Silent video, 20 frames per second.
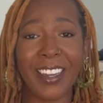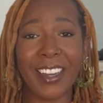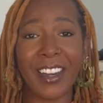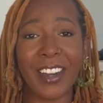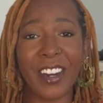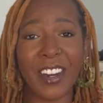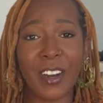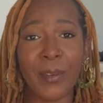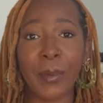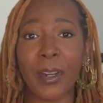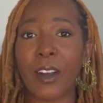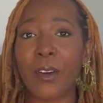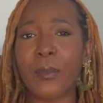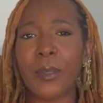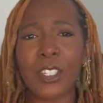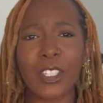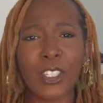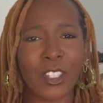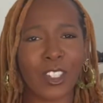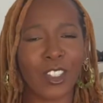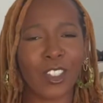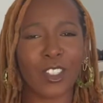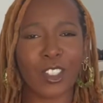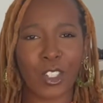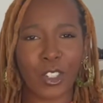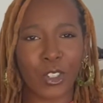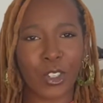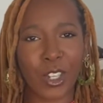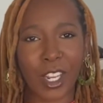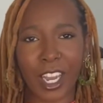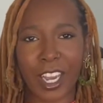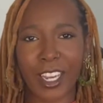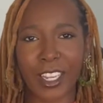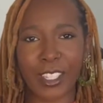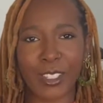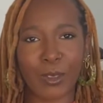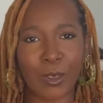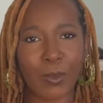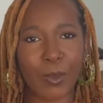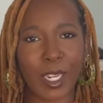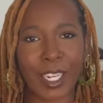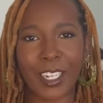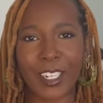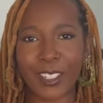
And I'll be sure to show you guys what my hair